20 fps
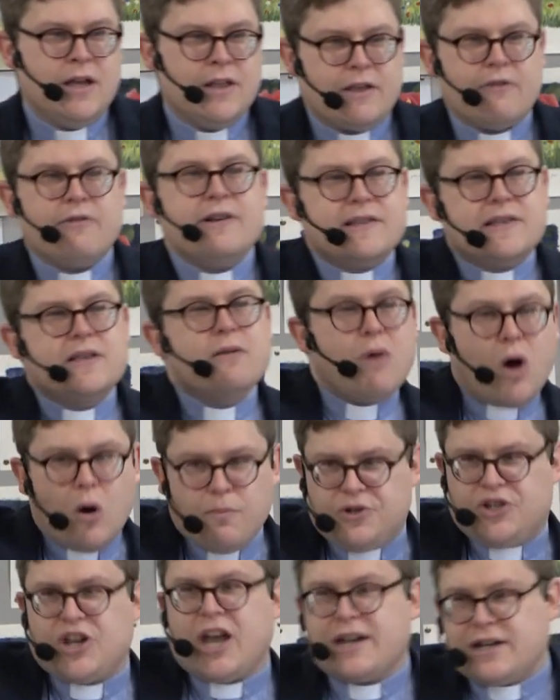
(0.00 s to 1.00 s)
There is some
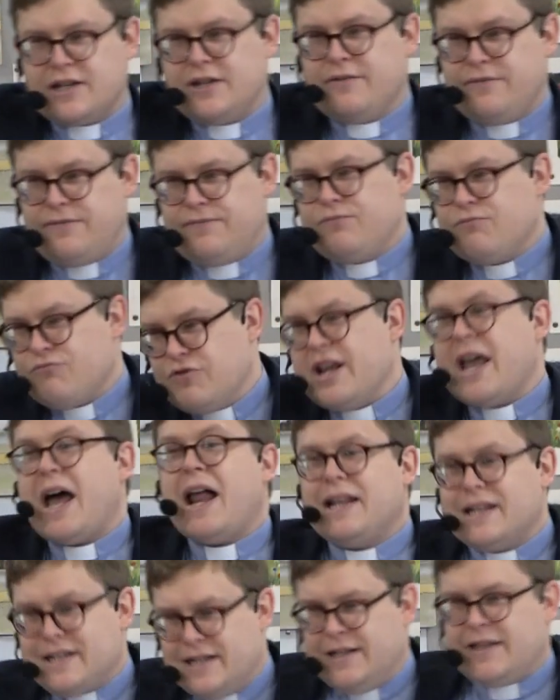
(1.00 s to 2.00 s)
objective
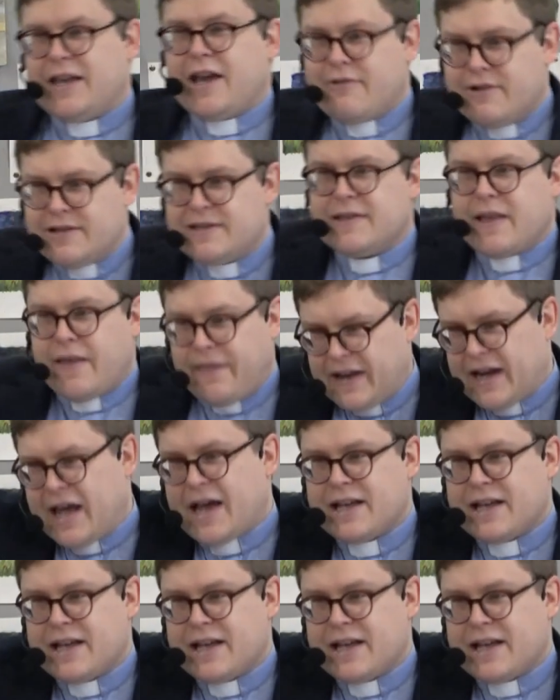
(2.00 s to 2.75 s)
reality there, isn't there, that